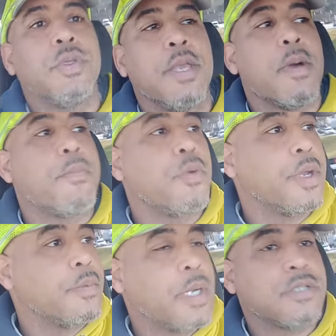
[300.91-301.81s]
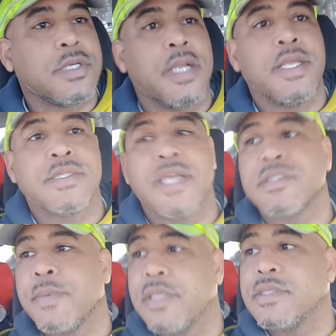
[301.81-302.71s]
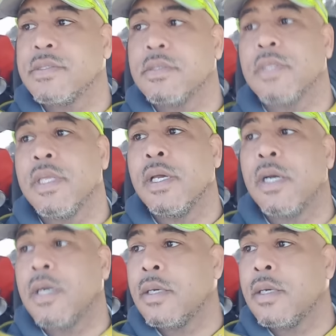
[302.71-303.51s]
get my point without trying to exacerbate the uh,